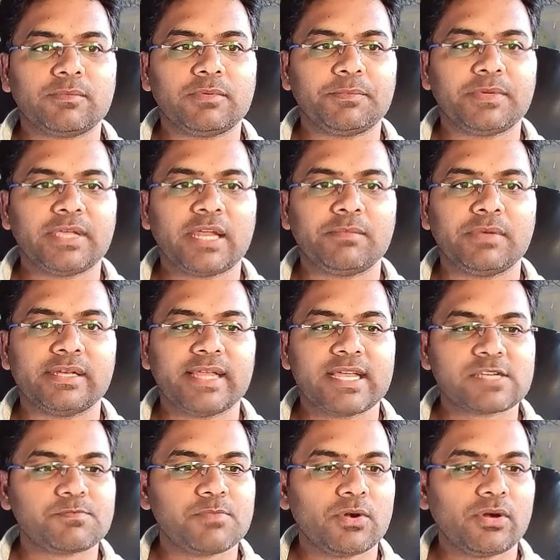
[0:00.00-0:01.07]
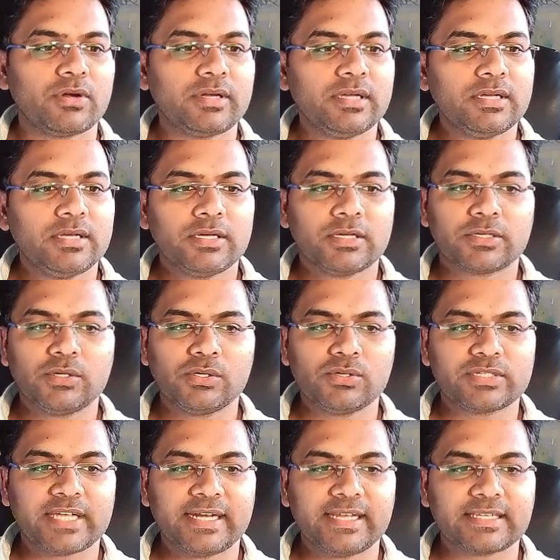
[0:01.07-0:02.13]
WP admin dashboard, go
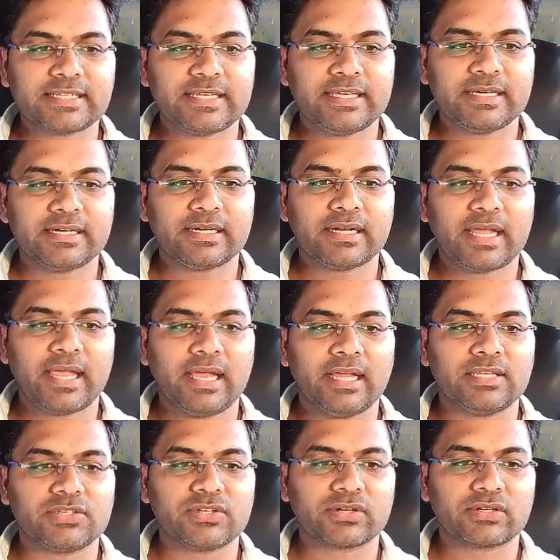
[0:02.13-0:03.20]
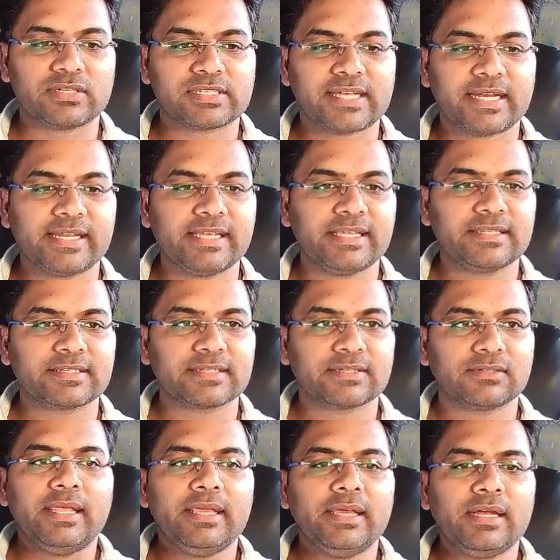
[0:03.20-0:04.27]
to settings here and general settings.
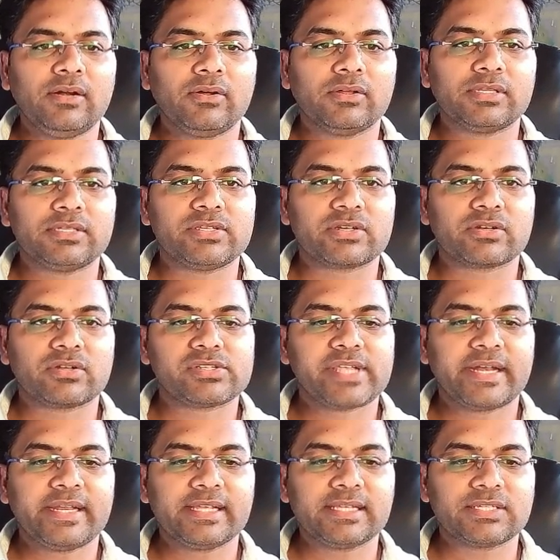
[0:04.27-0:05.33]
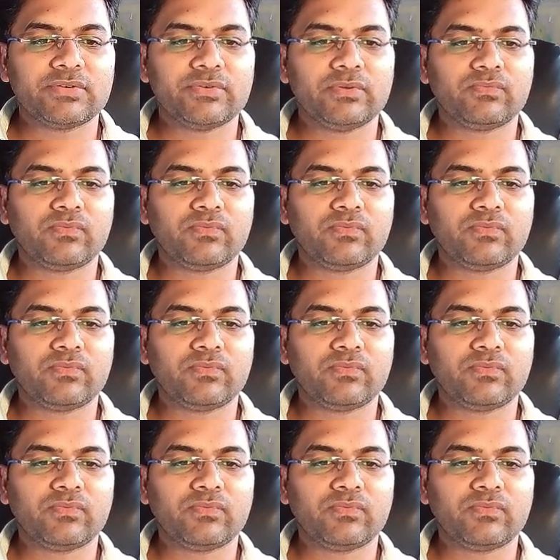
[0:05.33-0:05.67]
Here on the general settings you will